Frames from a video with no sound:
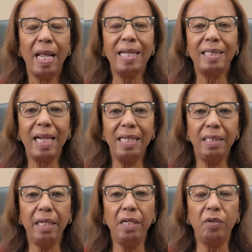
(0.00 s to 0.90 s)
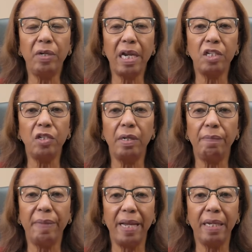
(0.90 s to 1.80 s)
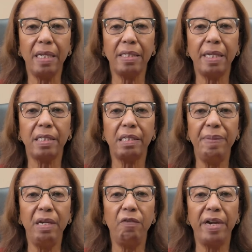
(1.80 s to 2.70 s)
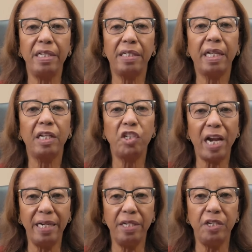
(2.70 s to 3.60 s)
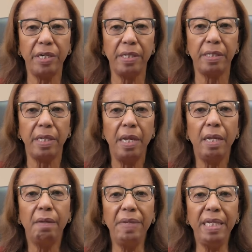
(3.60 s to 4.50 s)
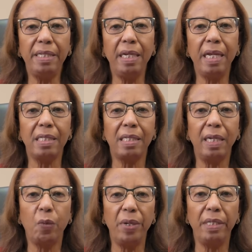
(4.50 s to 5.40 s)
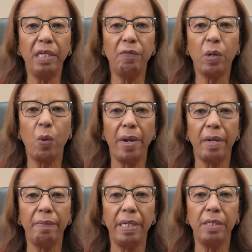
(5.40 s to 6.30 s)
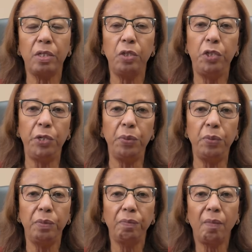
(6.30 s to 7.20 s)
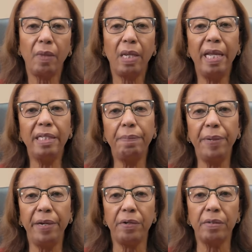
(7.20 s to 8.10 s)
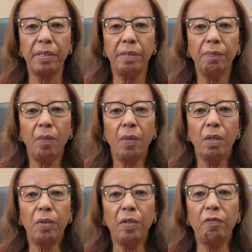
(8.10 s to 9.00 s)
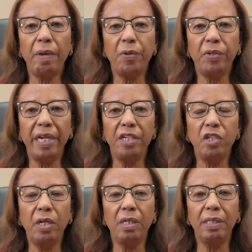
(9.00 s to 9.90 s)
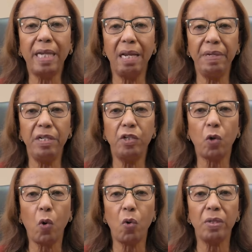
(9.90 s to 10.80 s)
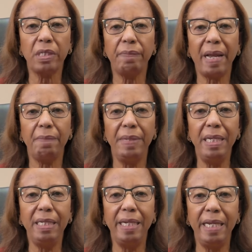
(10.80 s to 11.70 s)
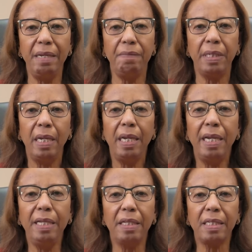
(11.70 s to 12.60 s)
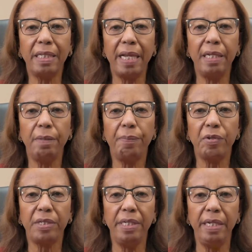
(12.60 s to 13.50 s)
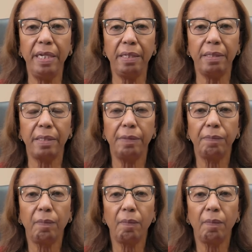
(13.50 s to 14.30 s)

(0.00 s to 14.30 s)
Atlantic International Bank has experienced challenges meeting its liquidity requirements due, it appears, to the reputational damage caused by being named in the said proceedings.